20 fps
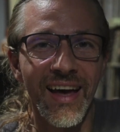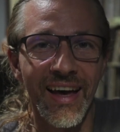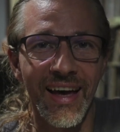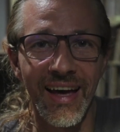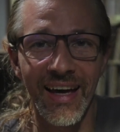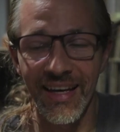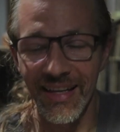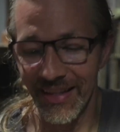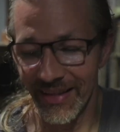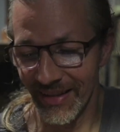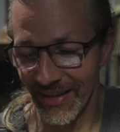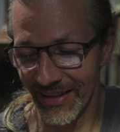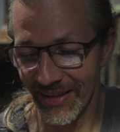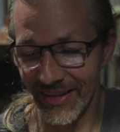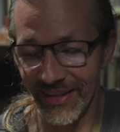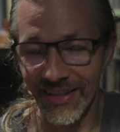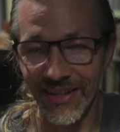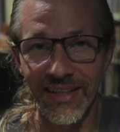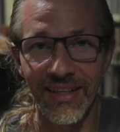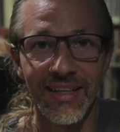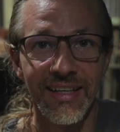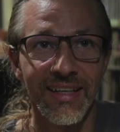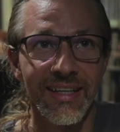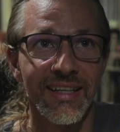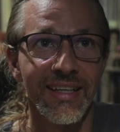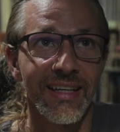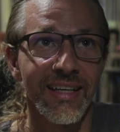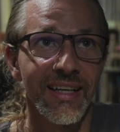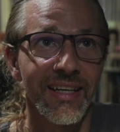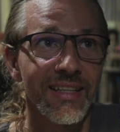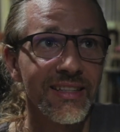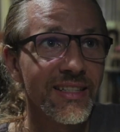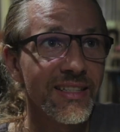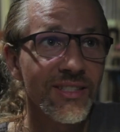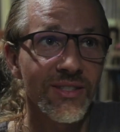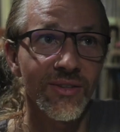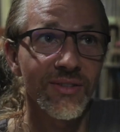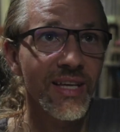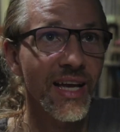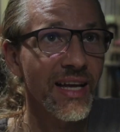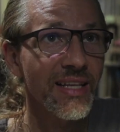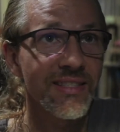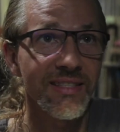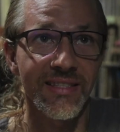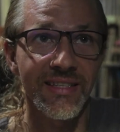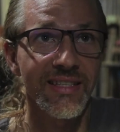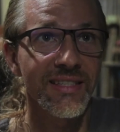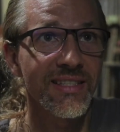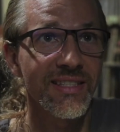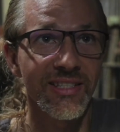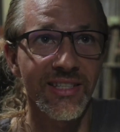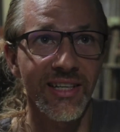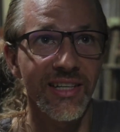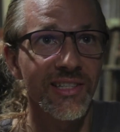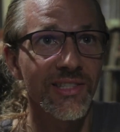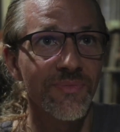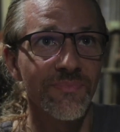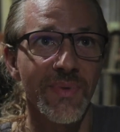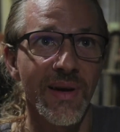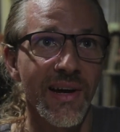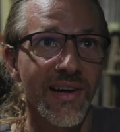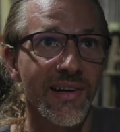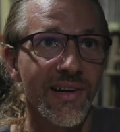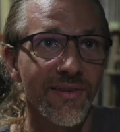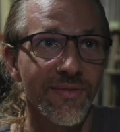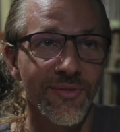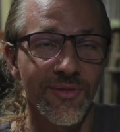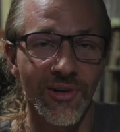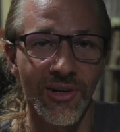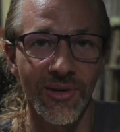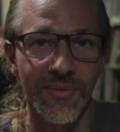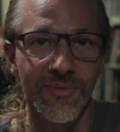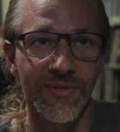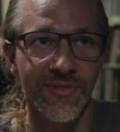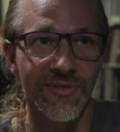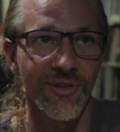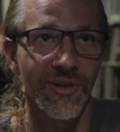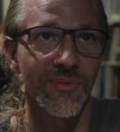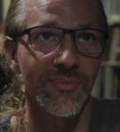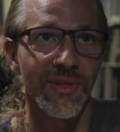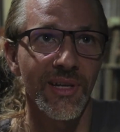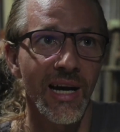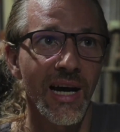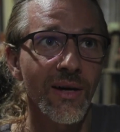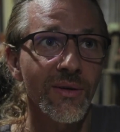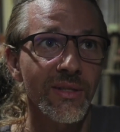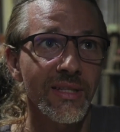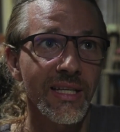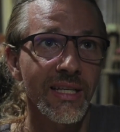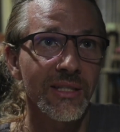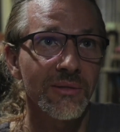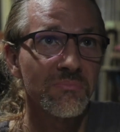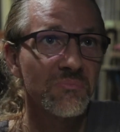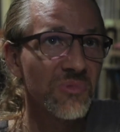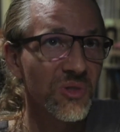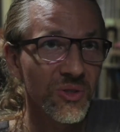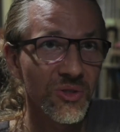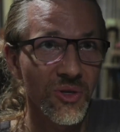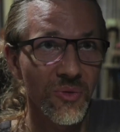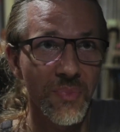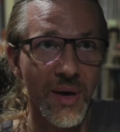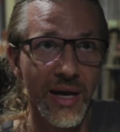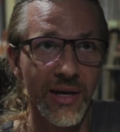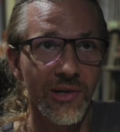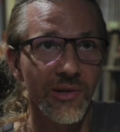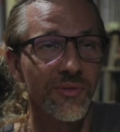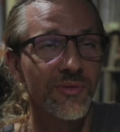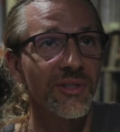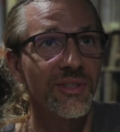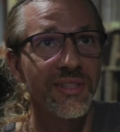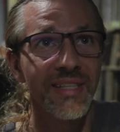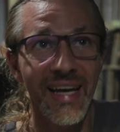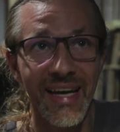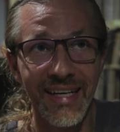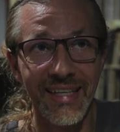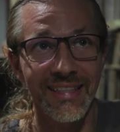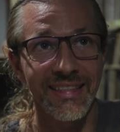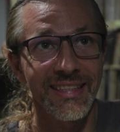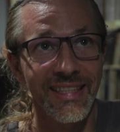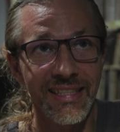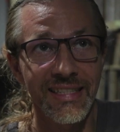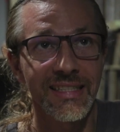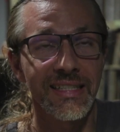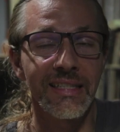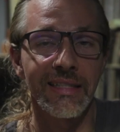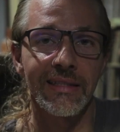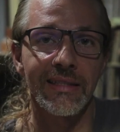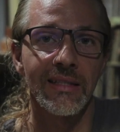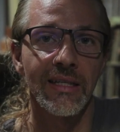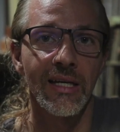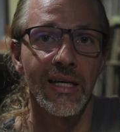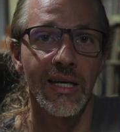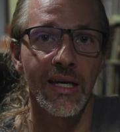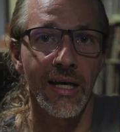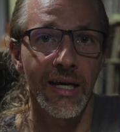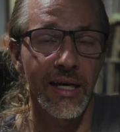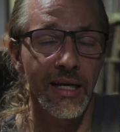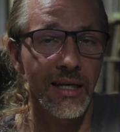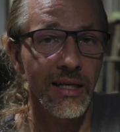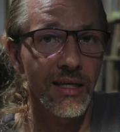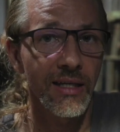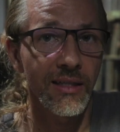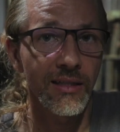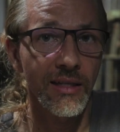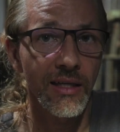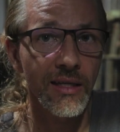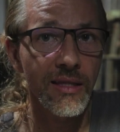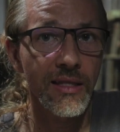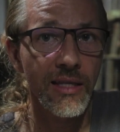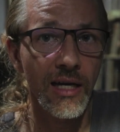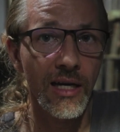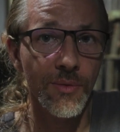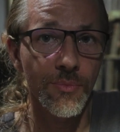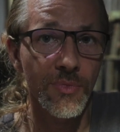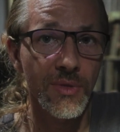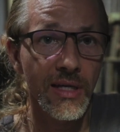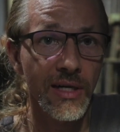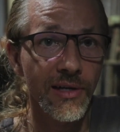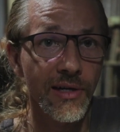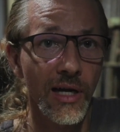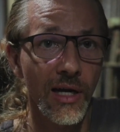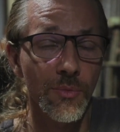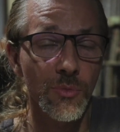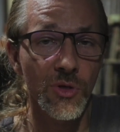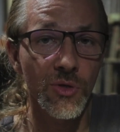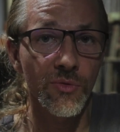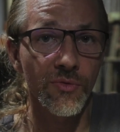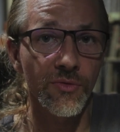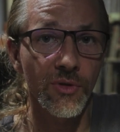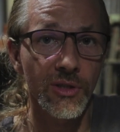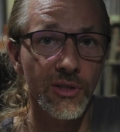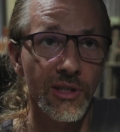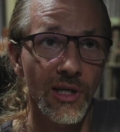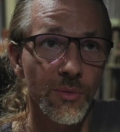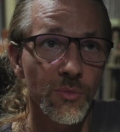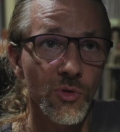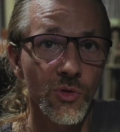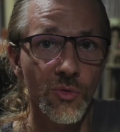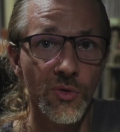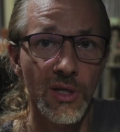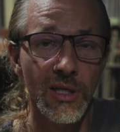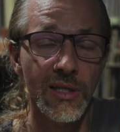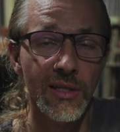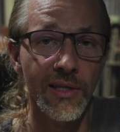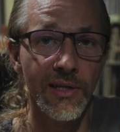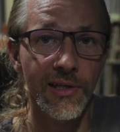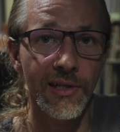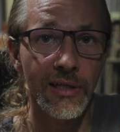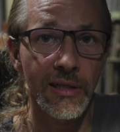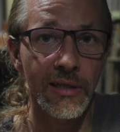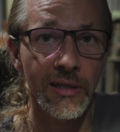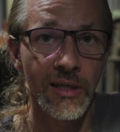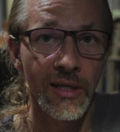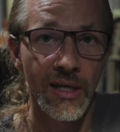and uh, and so that it's just barely from from the outlet to the back of the deck. That's it. And and I'm there. I'm you. What I'm doing there